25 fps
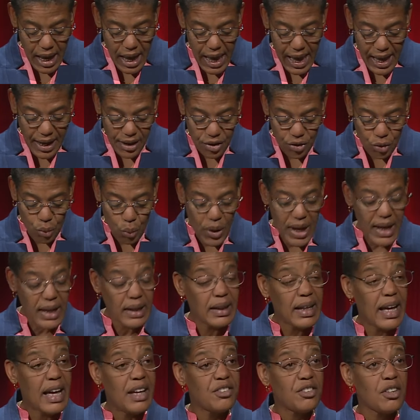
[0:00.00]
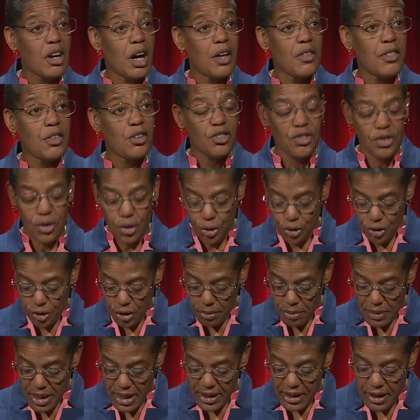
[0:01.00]
as well as other
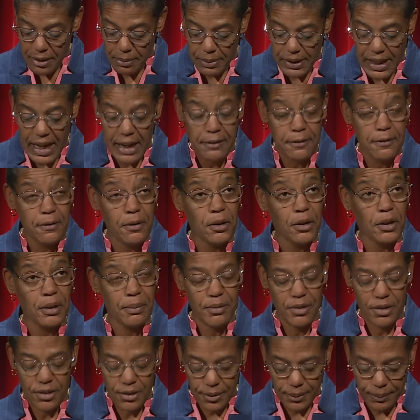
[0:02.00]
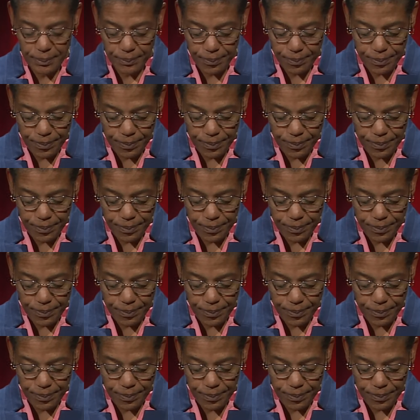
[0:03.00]
social media platforms.